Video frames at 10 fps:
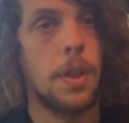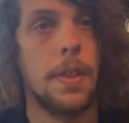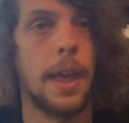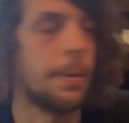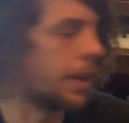
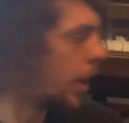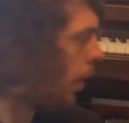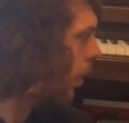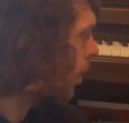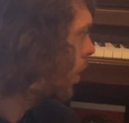There we
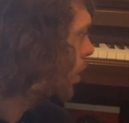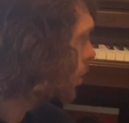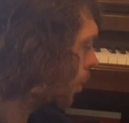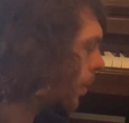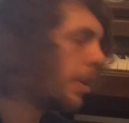go.
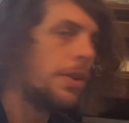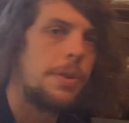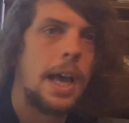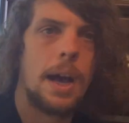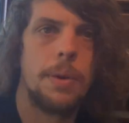So what we can
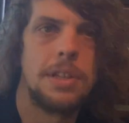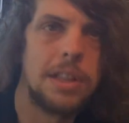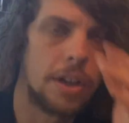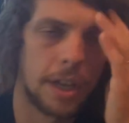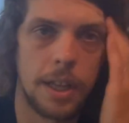do now is
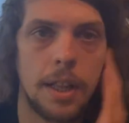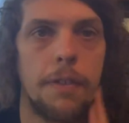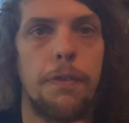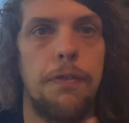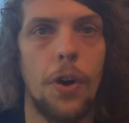look at
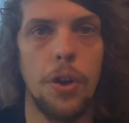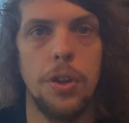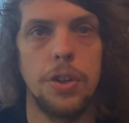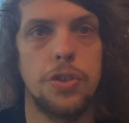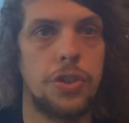a
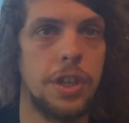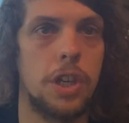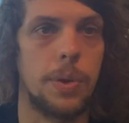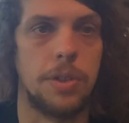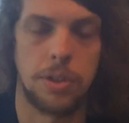full
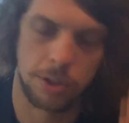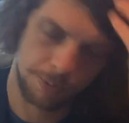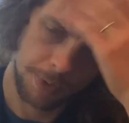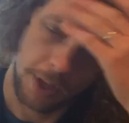sequence.